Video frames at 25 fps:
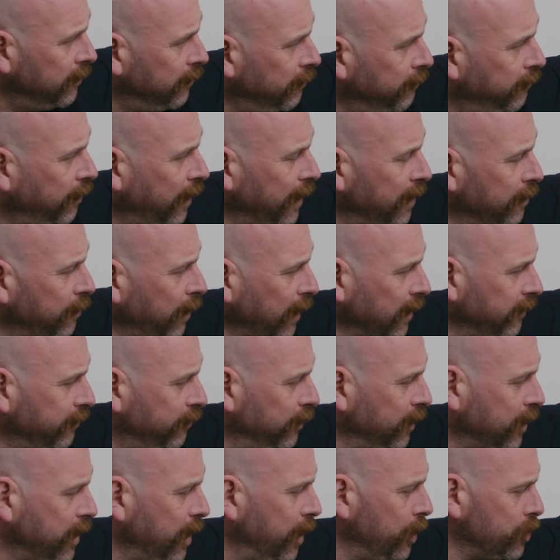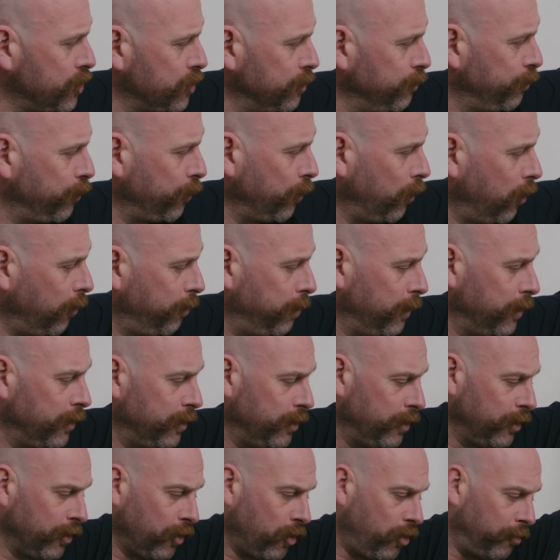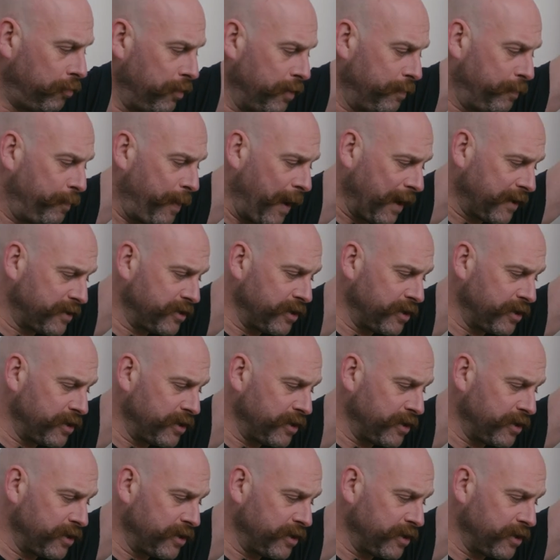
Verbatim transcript: via the rectification probe, coming back